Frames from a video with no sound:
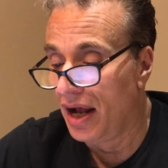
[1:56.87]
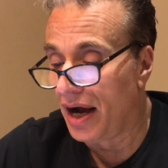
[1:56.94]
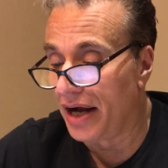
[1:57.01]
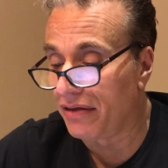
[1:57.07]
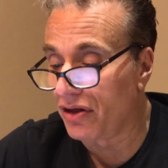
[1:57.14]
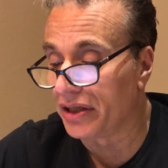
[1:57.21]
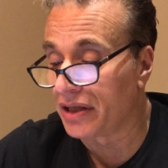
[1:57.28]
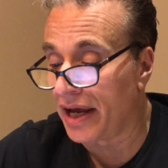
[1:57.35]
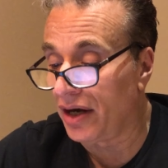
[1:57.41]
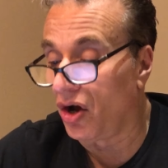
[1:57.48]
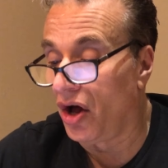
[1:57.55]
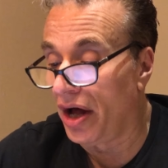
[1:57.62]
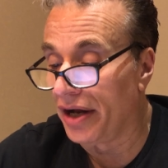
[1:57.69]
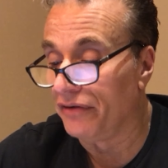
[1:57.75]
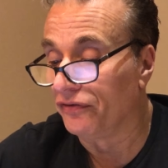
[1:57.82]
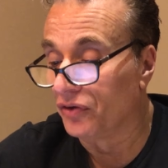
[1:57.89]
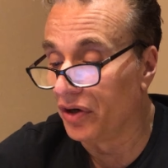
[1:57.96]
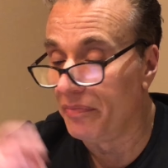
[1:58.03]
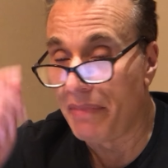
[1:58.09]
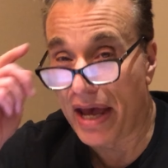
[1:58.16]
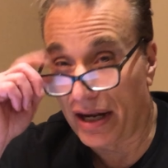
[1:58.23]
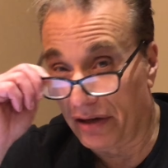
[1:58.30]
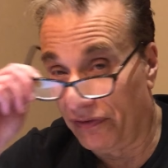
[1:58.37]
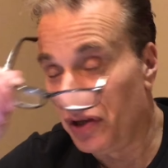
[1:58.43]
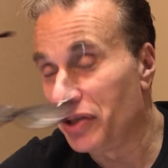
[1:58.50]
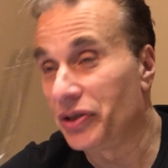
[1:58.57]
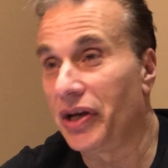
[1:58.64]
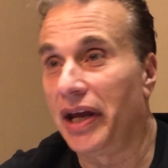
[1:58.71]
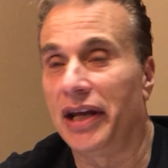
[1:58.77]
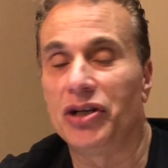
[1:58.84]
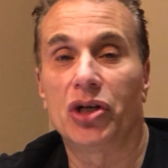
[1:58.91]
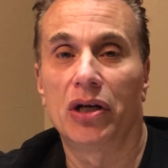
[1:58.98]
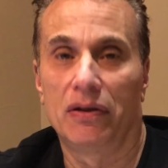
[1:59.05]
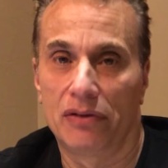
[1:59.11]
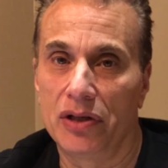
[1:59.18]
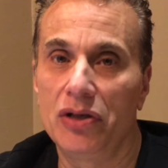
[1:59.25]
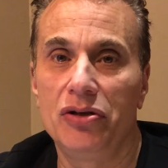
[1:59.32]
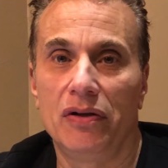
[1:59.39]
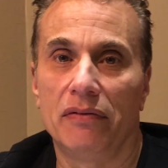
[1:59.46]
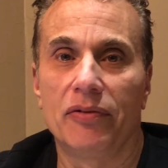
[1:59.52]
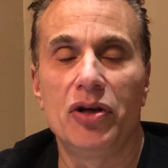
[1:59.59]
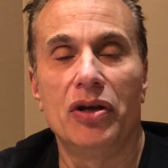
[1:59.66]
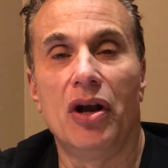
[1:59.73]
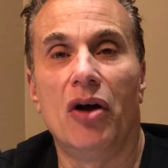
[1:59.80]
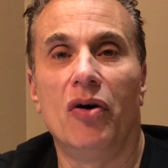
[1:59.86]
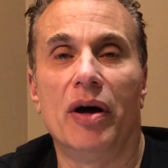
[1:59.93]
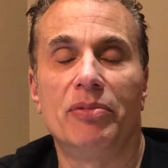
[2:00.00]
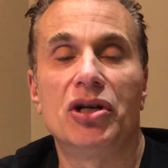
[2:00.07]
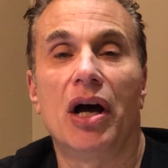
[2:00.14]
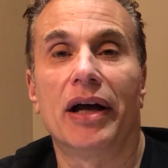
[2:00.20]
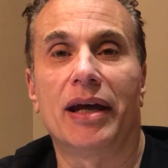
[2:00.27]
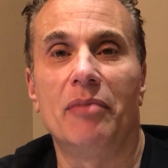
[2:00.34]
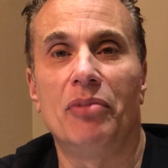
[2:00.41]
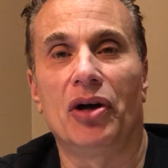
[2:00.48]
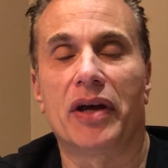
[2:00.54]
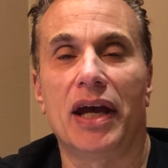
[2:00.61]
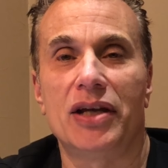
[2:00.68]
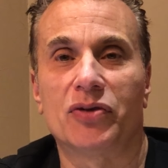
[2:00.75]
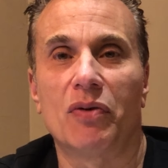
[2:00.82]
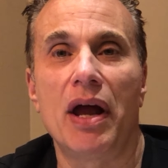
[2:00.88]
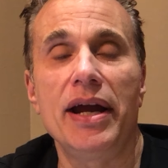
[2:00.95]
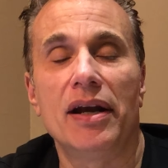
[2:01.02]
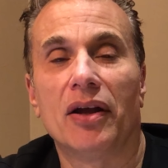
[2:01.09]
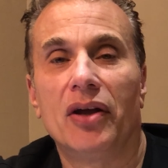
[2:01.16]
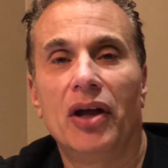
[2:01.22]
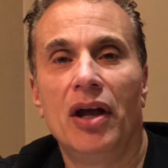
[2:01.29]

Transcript: I thought that odd for a man of his age. You know who I'm talking about, Case, right?